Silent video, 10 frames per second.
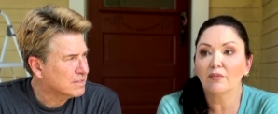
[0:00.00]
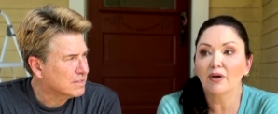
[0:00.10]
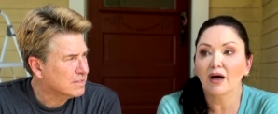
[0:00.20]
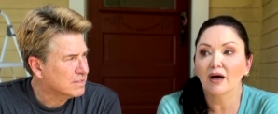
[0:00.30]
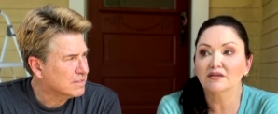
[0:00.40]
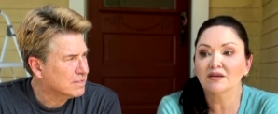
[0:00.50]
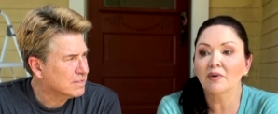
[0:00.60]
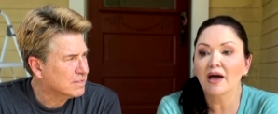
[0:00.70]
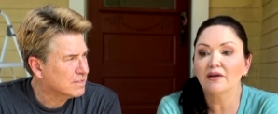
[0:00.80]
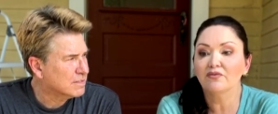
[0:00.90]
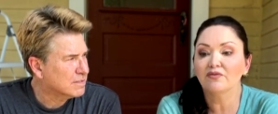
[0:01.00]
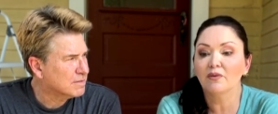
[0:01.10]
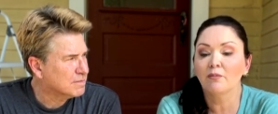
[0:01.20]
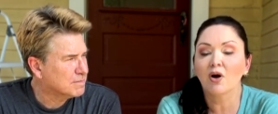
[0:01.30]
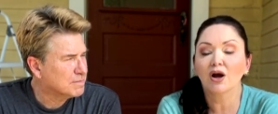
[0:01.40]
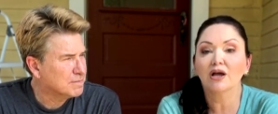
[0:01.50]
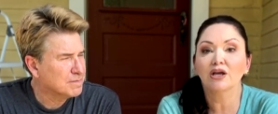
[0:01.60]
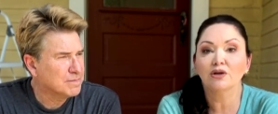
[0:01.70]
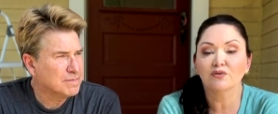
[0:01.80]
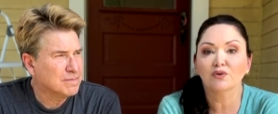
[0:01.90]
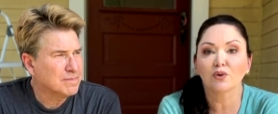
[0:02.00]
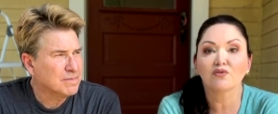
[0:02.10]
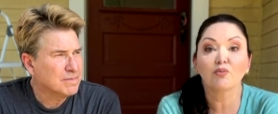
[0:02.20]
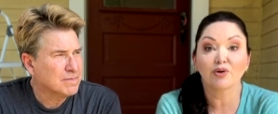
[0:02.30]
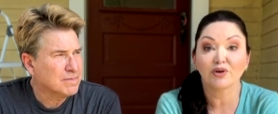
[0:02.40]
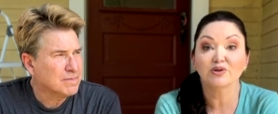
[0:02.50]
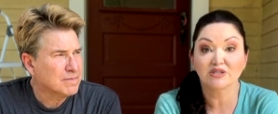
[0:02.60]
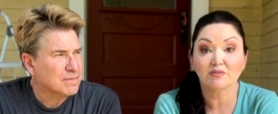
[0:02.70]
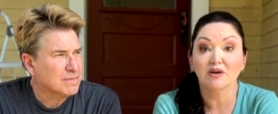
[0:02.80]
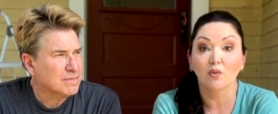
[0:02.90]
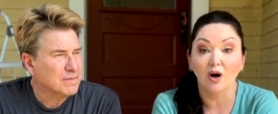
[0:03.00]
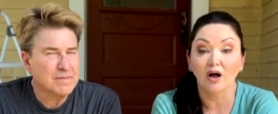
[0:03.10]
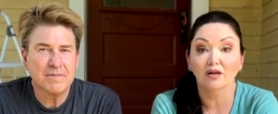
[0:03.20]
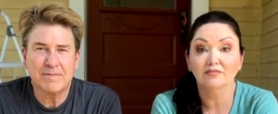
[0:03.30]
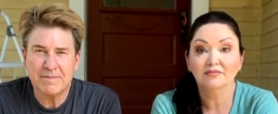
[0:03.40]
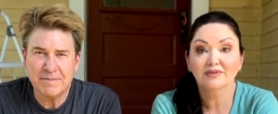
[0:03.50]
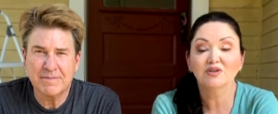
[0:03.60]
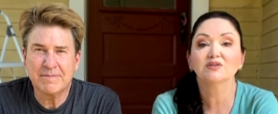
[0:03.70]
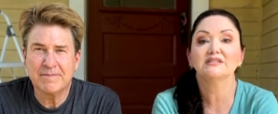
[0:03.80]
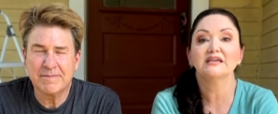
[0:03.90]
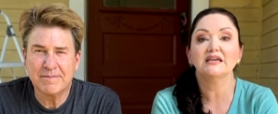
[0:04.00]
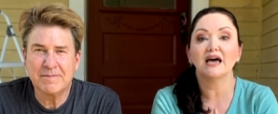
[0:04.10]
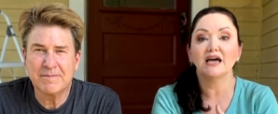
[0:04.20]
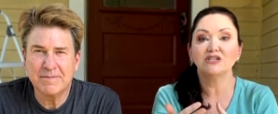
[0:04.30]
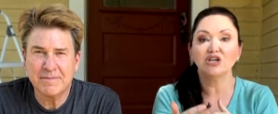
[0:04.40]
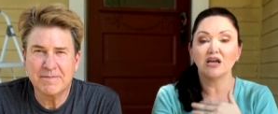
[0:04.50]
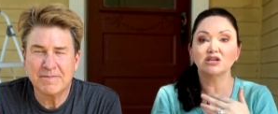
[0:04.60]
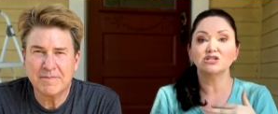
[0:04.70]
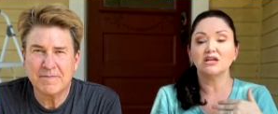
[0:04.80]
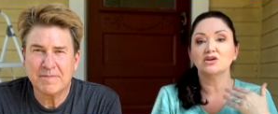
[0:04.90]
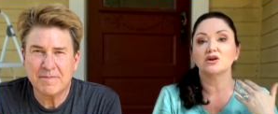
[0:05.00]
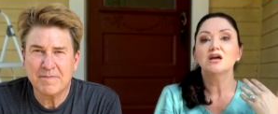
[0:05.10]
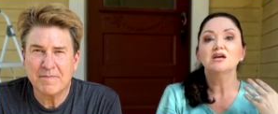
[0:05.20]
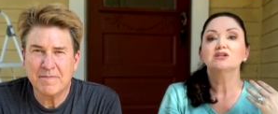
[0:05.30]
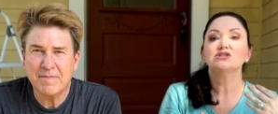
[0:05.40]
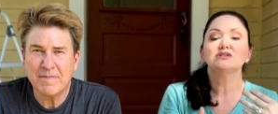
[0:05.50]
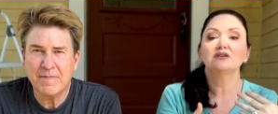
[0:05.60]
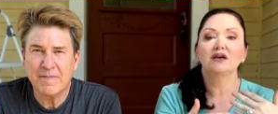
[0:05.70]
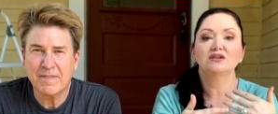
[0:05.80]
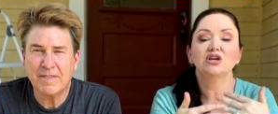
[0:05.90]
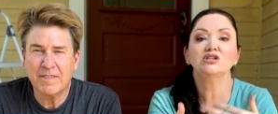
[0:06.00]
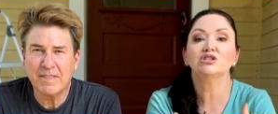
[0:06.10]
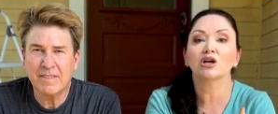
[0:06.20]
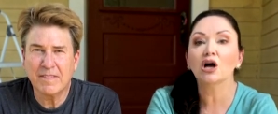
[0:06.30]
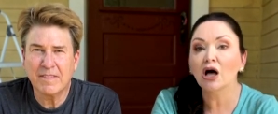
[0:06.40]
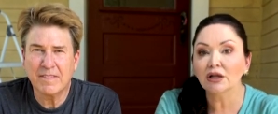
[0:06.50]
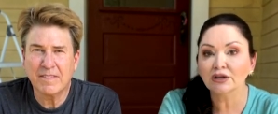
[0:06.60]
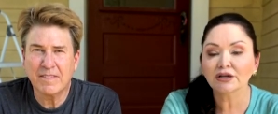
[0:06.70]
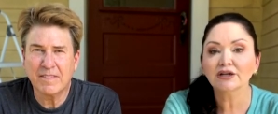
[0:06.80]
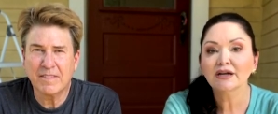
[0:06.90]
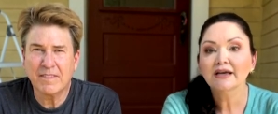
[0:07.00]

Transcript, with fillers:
Speaker 1: uh, some kind of mark in your floor from where there used to be a wall. You'll see a change, either change in color,